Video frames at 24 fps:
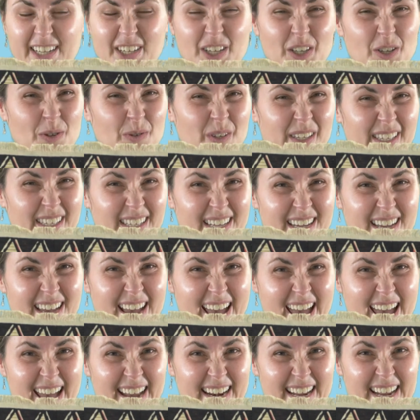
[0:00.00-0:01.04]
Do you
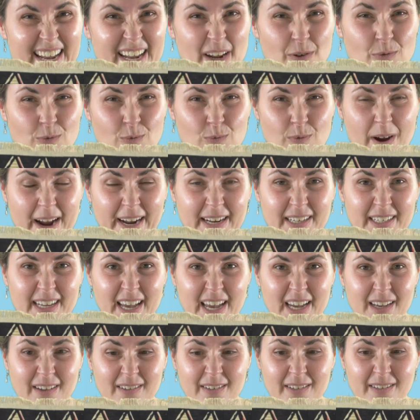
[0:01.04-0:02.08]
see any
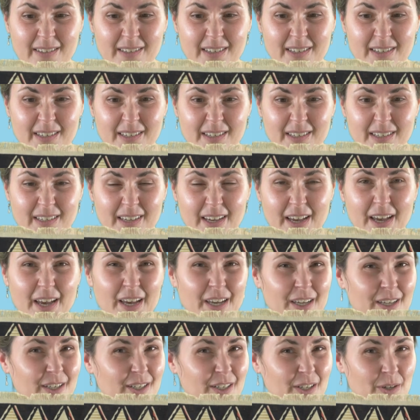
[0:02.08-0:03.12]
rectangles?
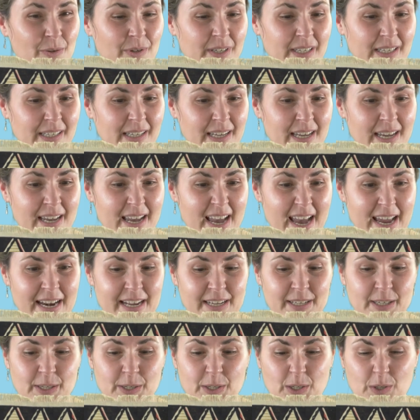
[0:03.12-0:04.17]
Do you see
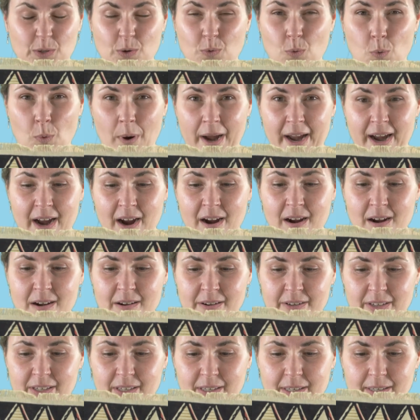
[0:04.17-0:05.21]
any
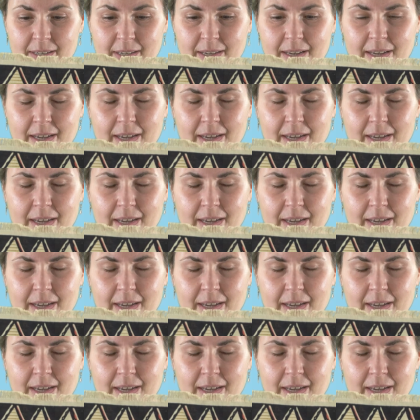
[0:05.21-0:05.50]
squares?